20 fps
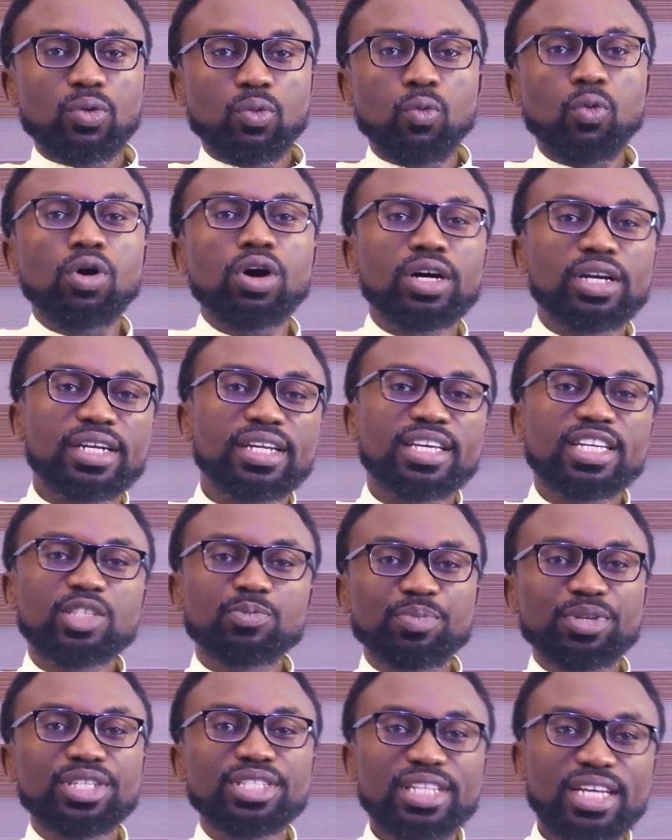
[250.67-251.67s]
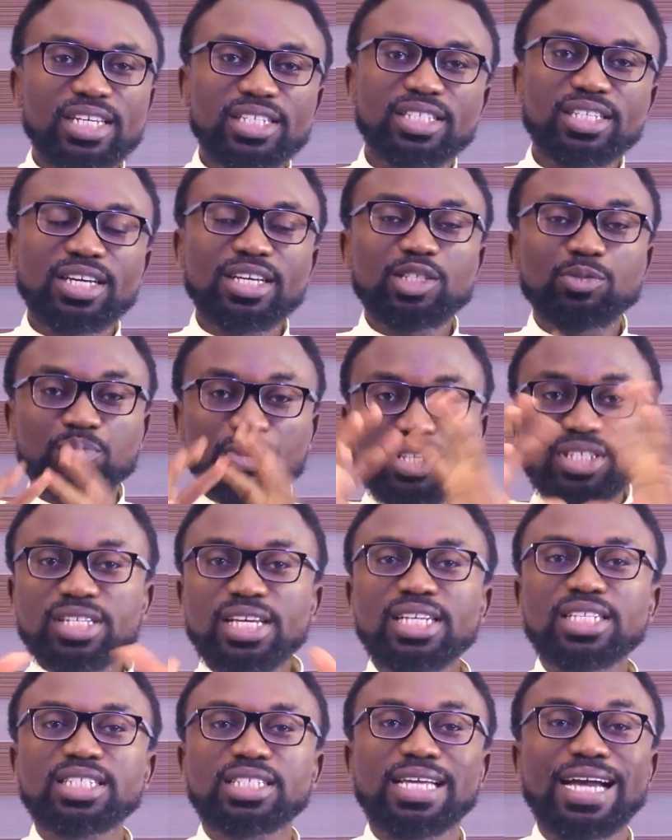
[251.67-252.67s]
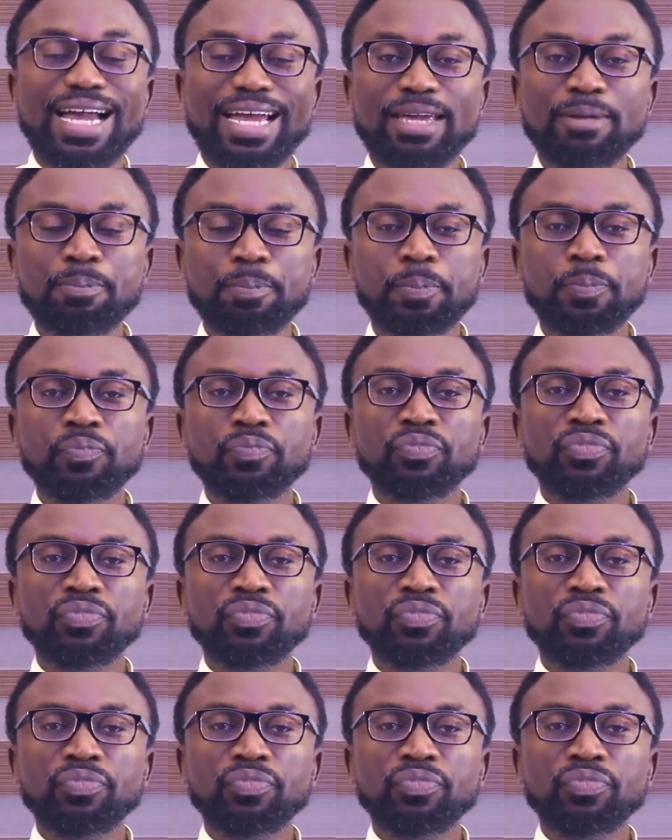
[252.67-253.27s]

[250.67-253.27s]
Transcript: work days, business time,